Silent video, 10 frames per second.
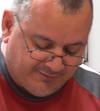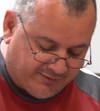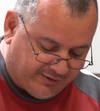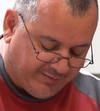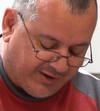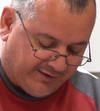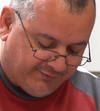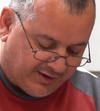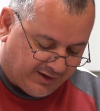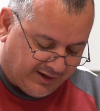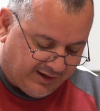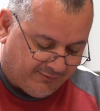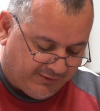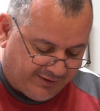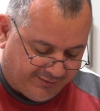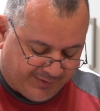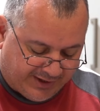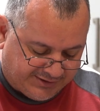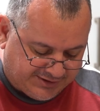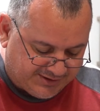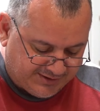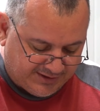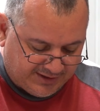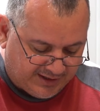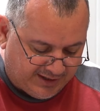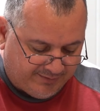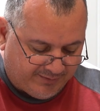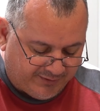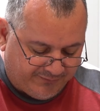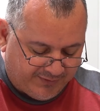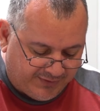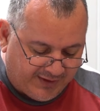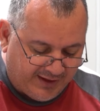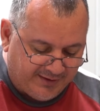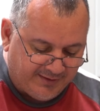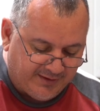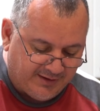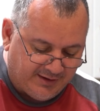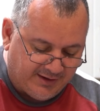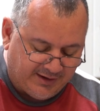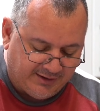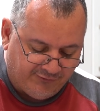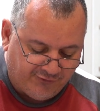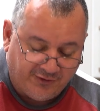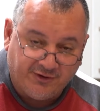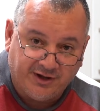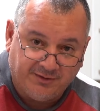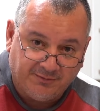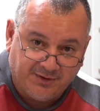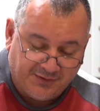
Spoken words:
wipe over clean, a wet sponge, clean them off with that, and then dry it with